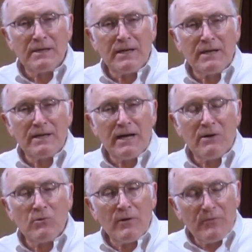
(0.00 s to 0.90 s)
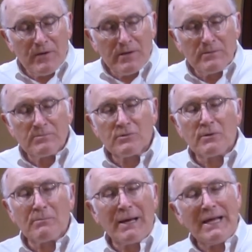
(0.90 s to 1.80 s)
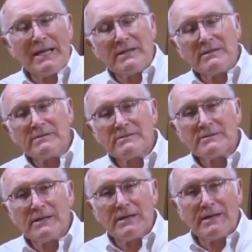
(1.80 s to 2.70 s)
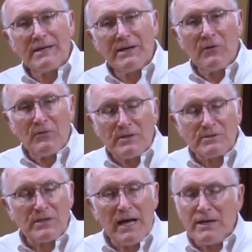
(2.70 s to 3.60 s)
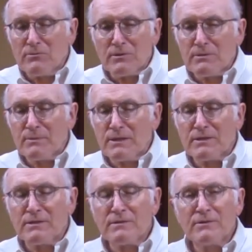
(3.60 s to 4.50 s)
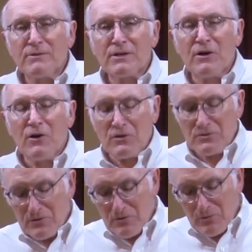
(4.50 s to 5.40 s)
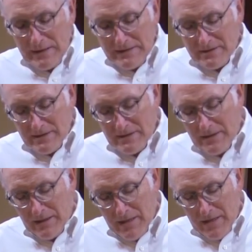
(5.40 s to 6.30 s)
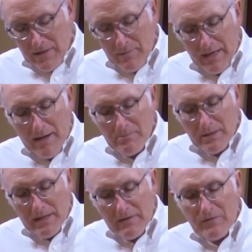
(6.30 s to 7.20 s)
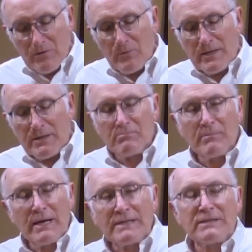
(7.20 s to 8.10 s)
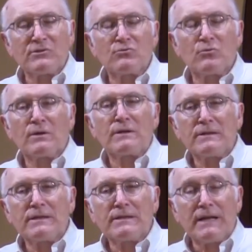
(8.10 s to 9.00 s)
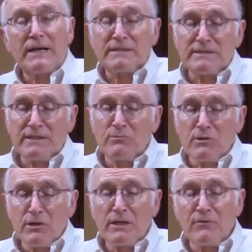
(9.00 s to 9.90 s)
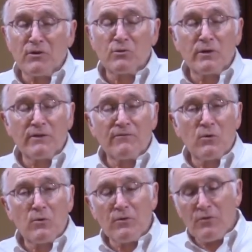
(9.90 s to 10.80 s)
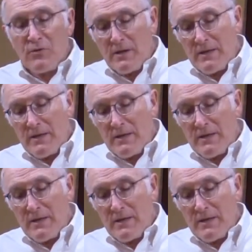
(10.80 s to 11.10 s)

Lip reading: And I want them to remain healthy. So I don't want to be the cause or the reason, but I believe that we can make this work. And like I said, we're looking at the 24th.